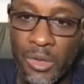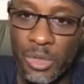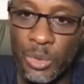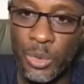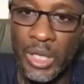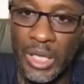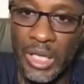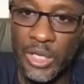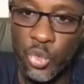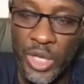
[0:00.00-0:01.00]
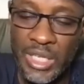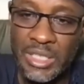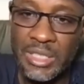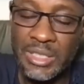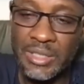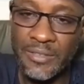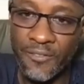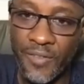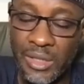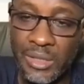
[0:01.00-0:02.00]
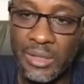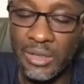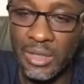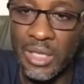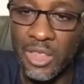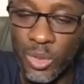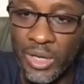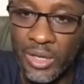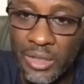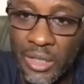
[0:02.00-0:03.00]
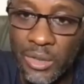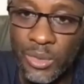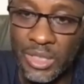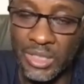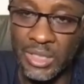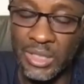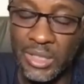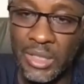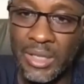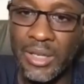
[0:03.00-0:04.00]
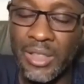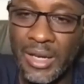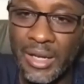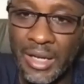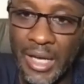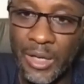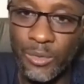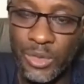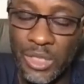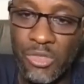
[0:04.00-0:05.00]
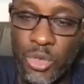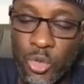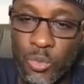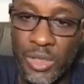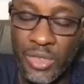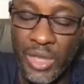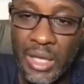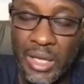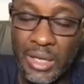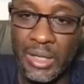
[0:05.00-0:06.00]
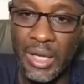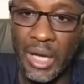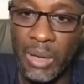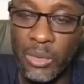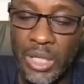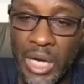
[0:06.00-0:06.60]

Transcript: So in 21st century security, these are the kind of things we should be thinking about.